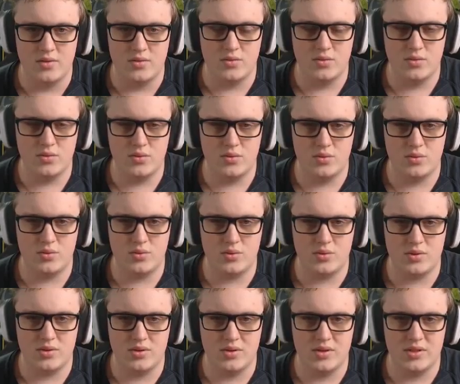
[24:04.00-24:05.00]
Ooh,
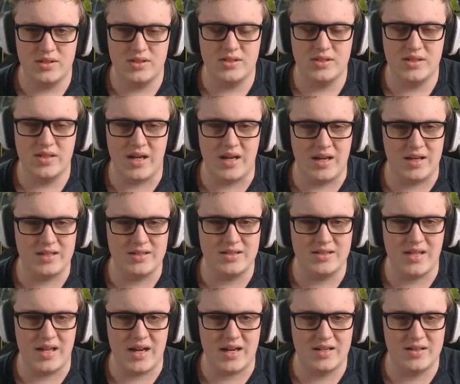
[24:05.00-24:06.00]
this is our
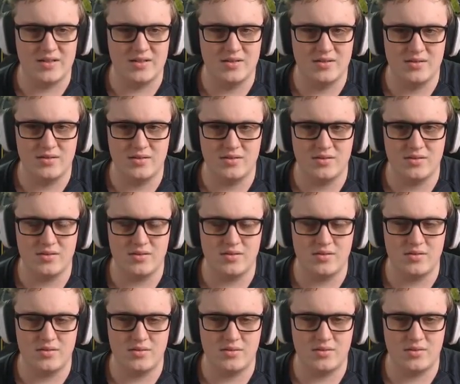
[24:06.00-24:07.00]
exact
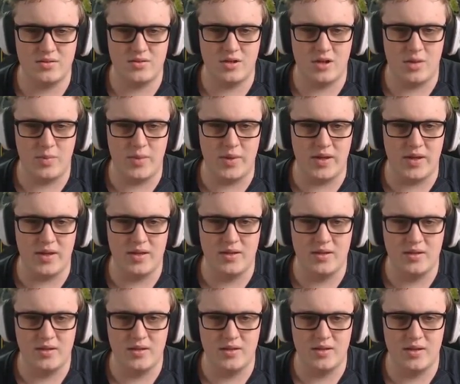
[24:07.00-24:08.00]
copy,
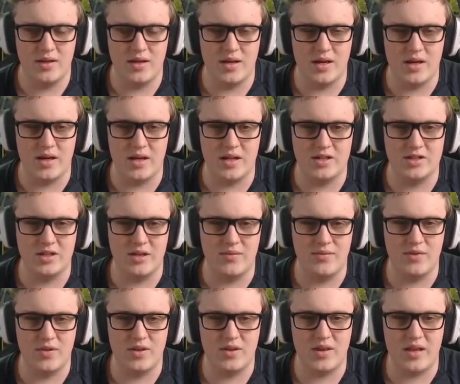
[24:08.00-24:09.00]
except
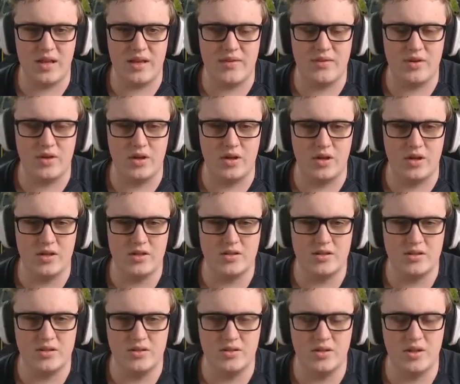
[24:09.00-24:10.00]
for they've got
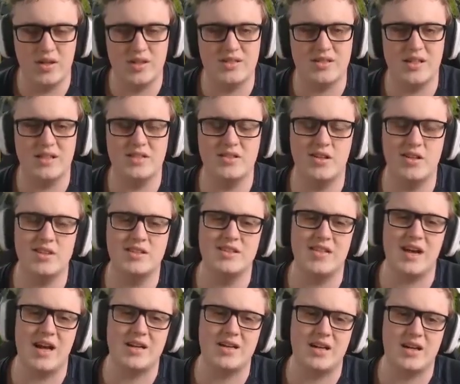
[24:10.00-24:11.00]
it's not
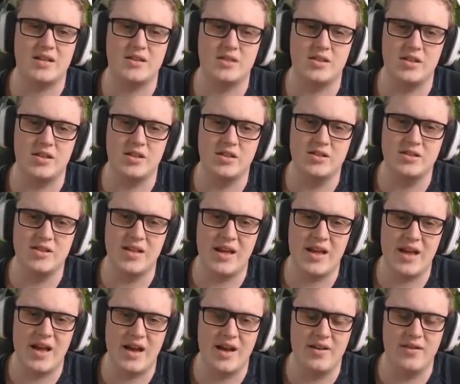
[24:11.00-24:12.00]
exact actually, because they
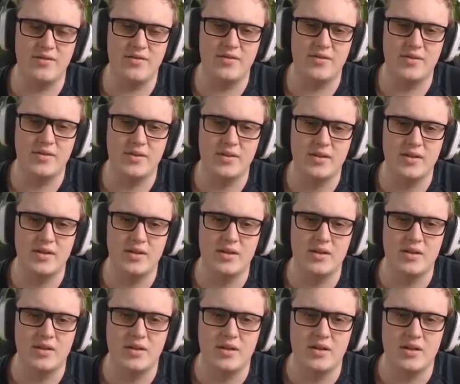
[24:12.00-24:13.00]
have
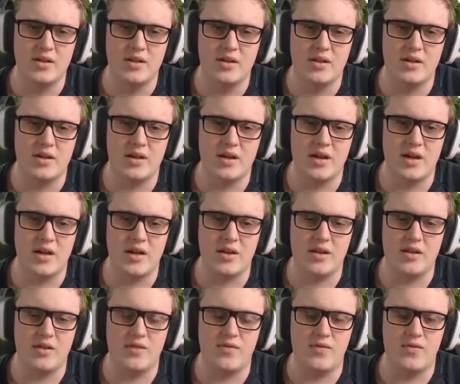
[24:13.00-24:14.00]

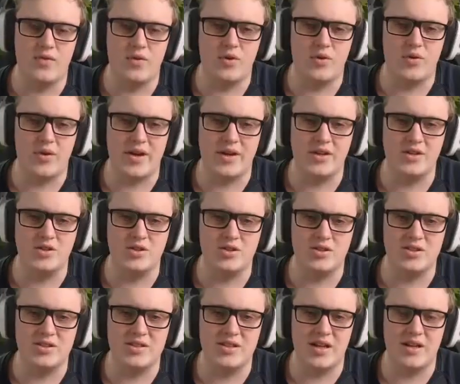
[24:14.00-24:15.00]
the 4 ranger
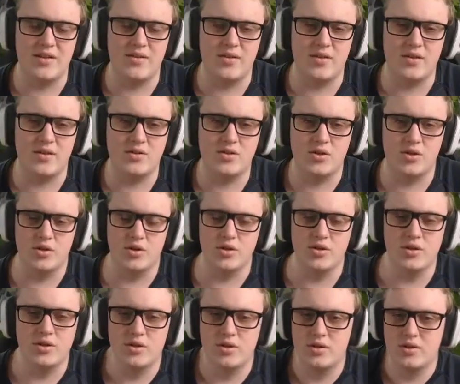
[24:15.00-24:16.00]
instead of the 2
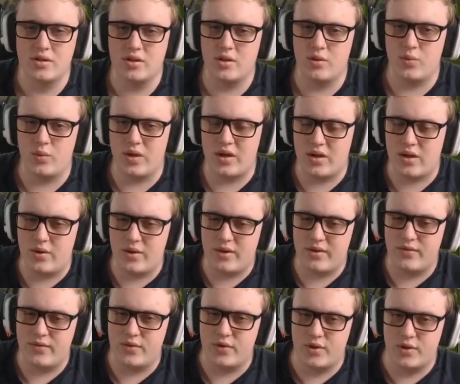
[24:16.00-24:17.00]
that we're going
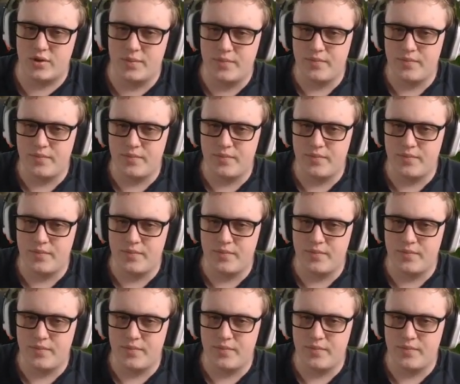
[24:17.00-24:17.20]
for.